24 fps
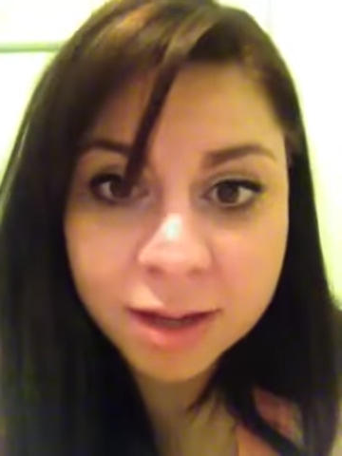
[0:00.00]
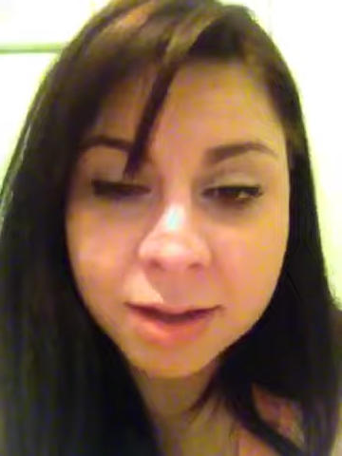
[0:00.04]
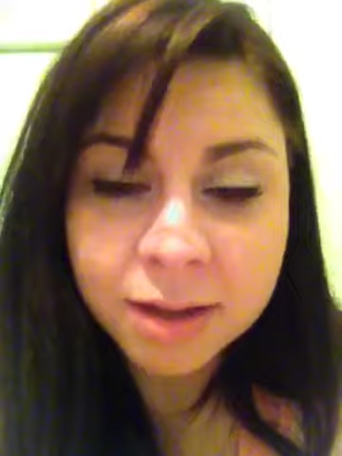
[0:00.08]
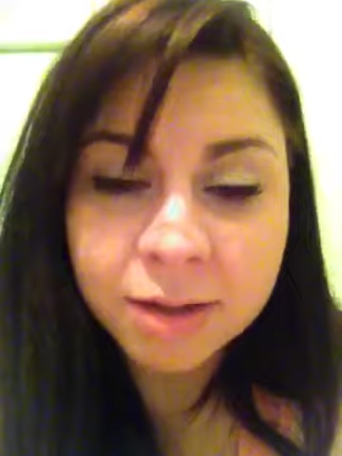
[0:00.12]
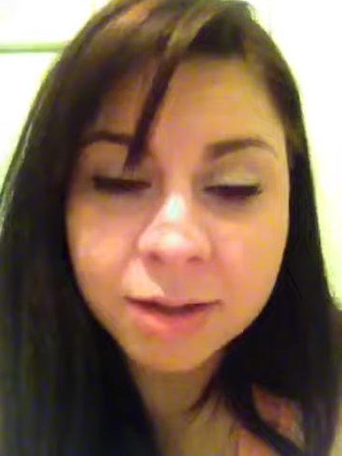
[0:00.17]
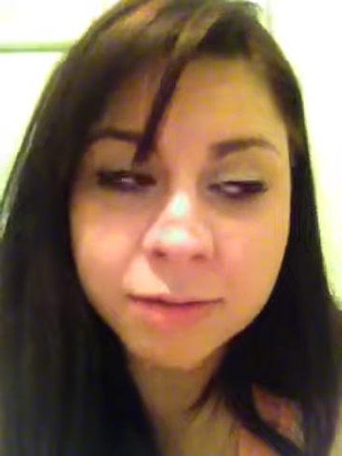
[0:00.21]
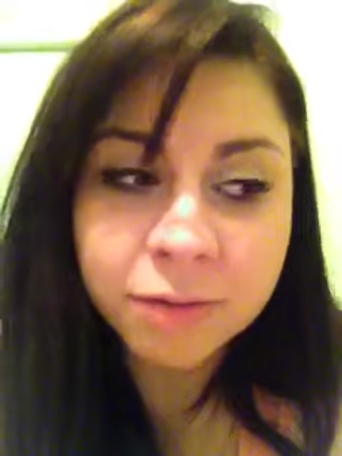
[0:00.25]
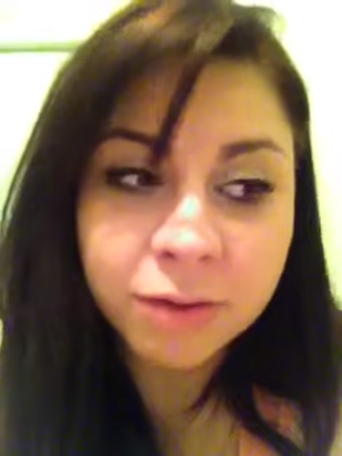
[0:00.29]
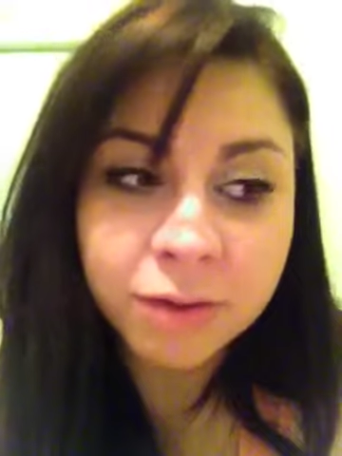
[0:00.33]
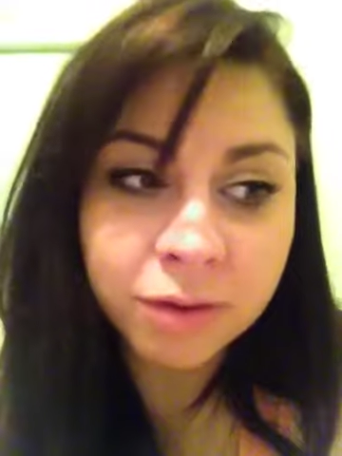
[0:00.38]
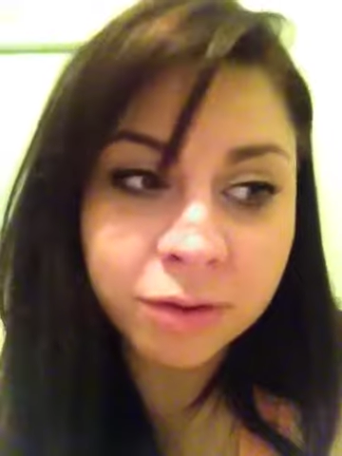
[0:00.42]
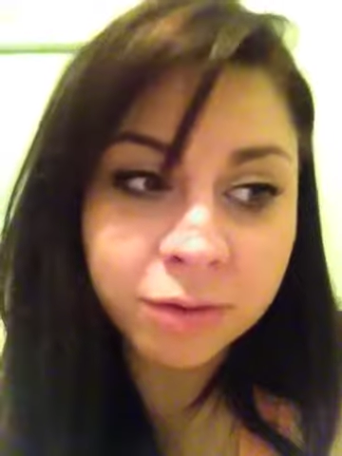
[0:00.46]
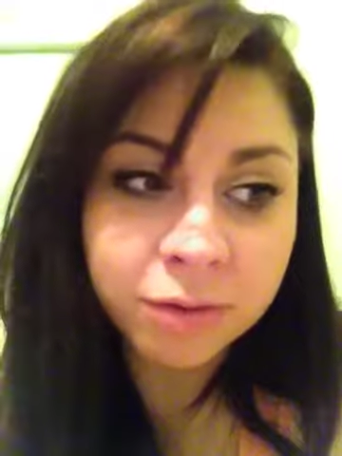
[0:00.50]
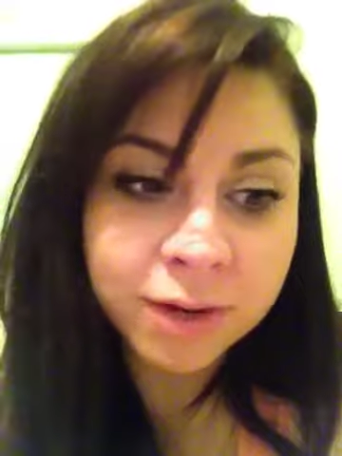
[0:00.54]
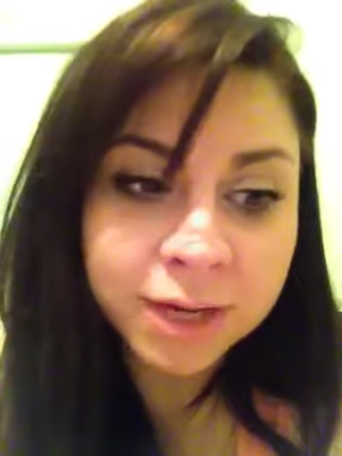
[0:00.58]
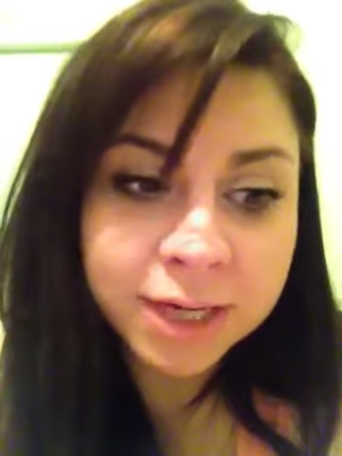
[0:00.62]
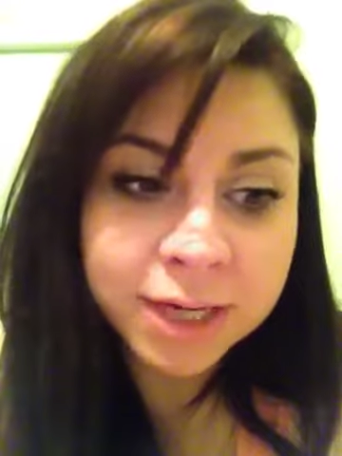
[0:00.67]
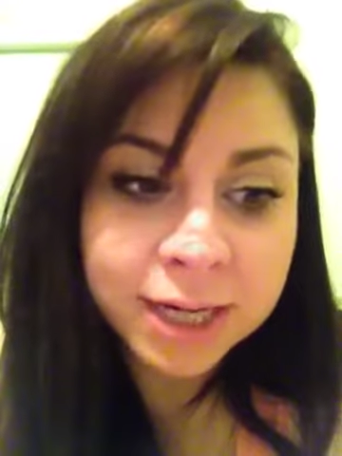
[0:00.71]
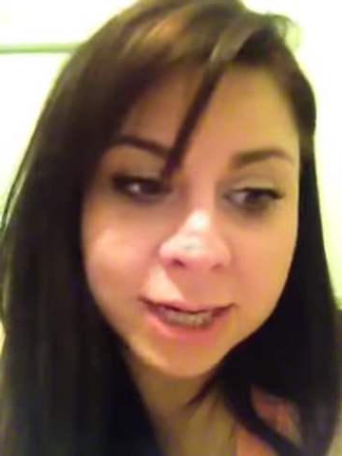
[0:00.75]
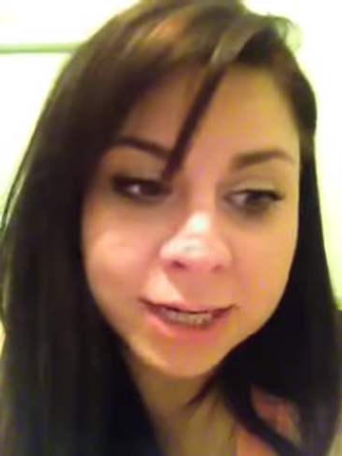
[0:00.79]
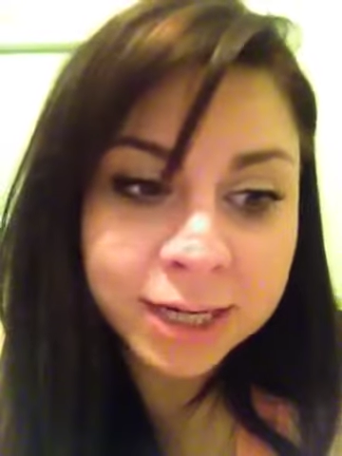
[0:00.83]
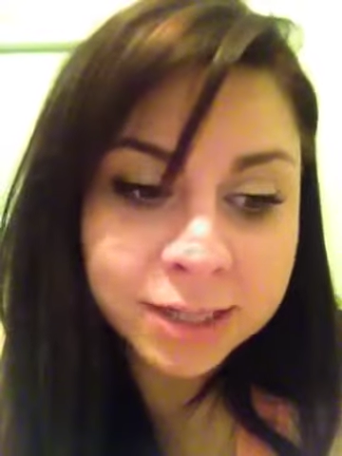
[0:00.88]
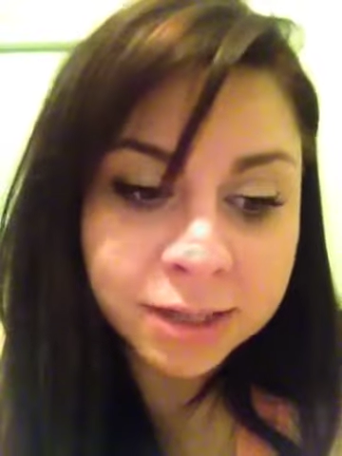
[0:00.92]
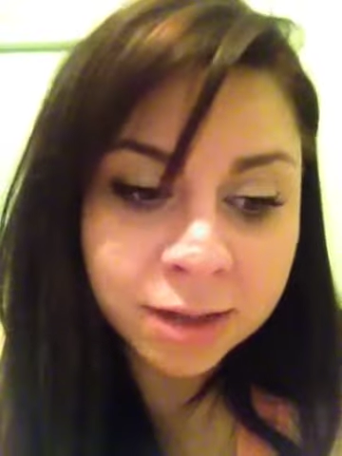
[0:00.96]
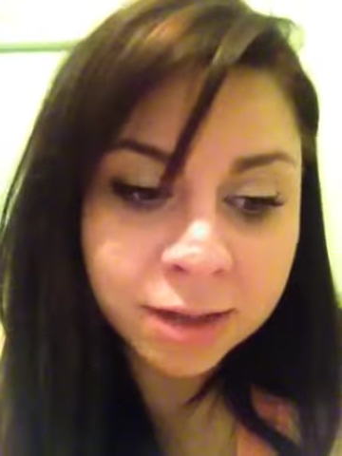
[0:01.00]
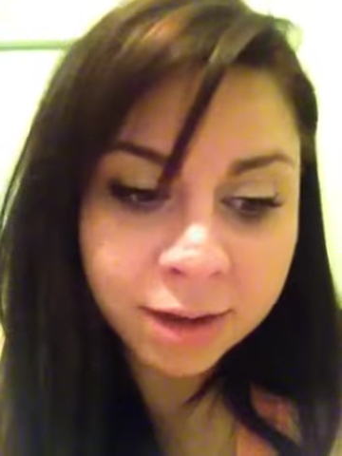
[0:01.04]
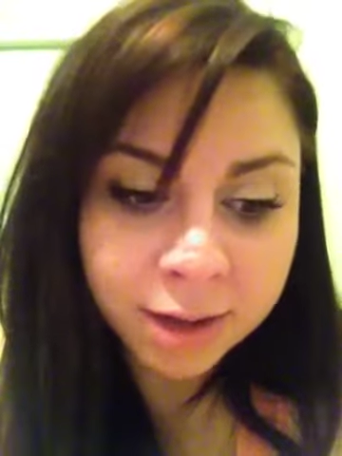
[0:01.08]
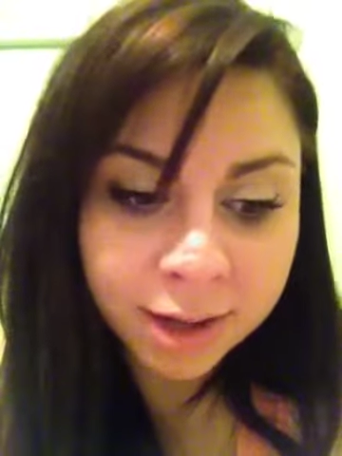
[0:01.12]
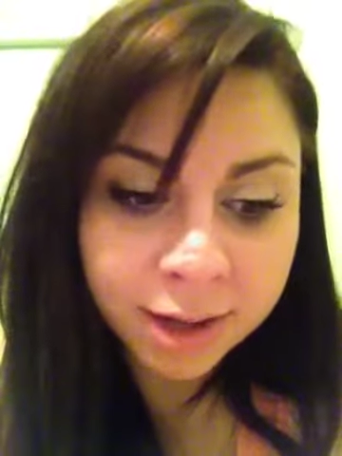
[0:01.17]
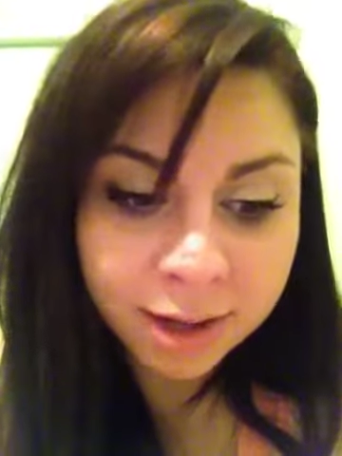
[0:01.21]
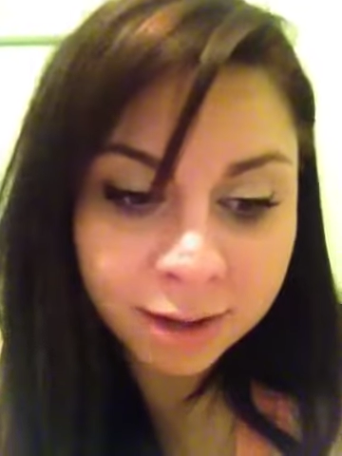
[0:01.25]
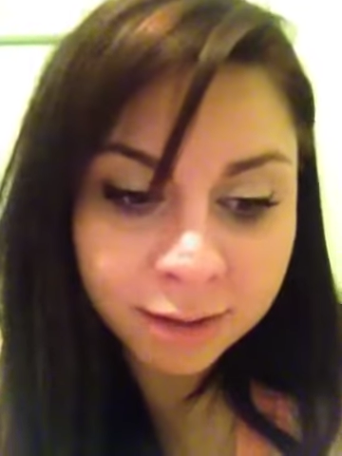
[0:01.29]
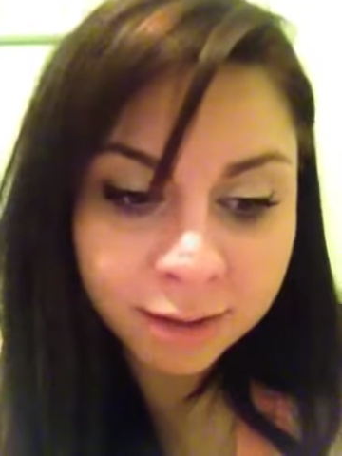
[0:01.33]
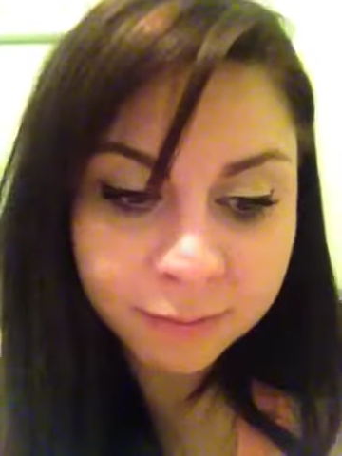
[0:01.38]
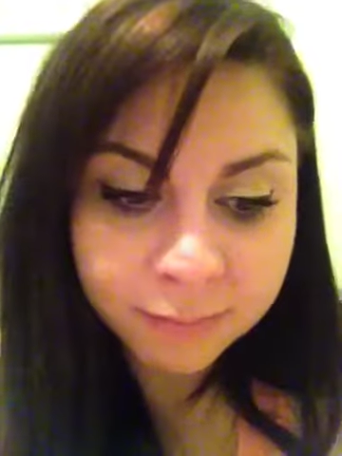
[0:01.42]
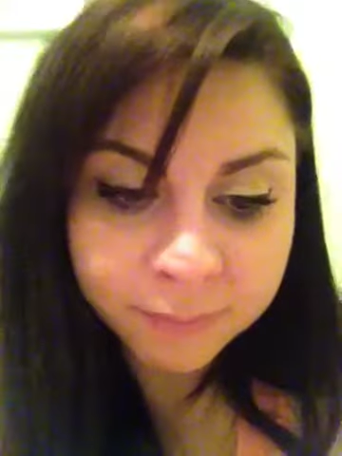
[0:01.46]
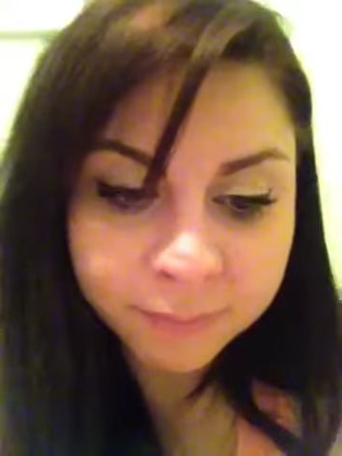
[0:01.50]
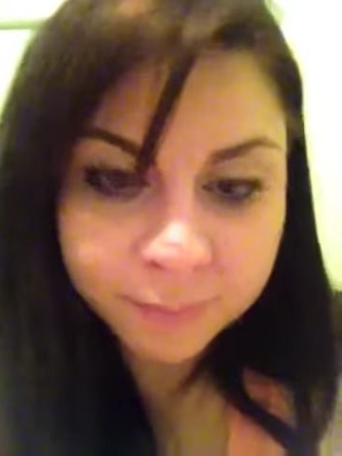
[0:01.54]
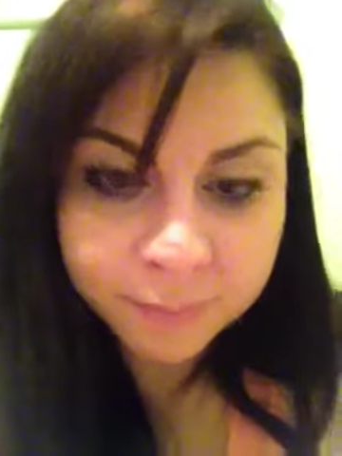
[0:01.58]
of the 3-day diet.